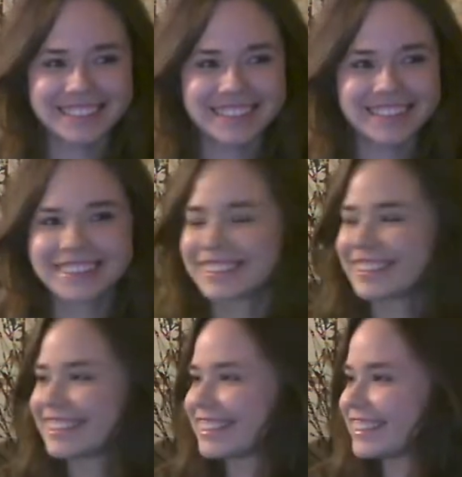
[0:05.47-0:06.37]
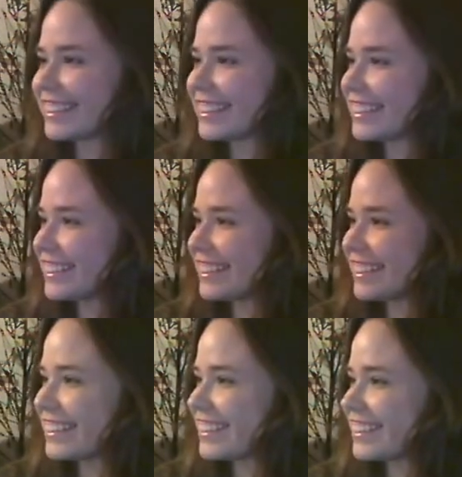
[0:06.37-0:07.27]

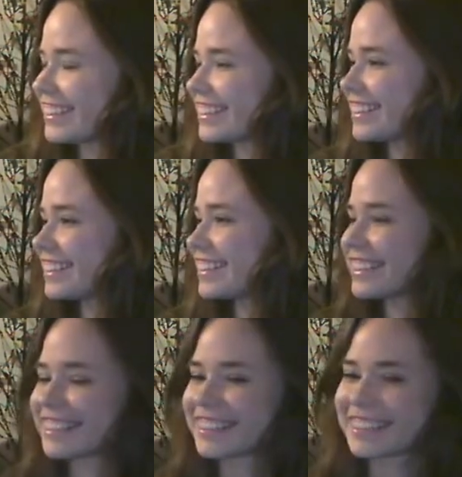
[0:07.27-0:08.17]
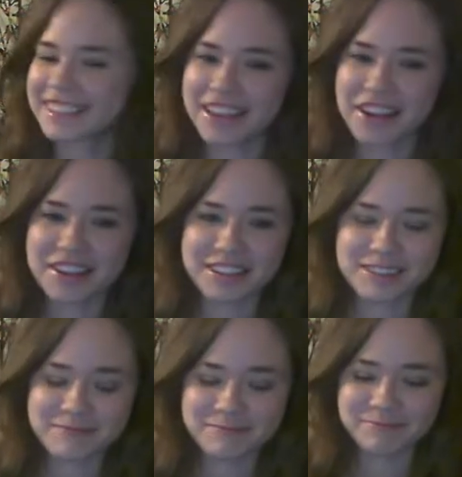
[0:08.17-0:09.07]

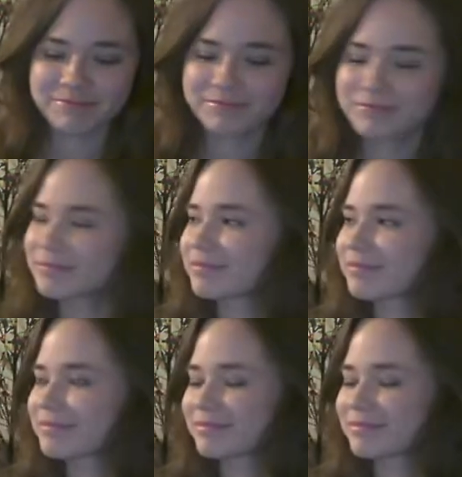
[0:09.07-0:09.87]
(silent)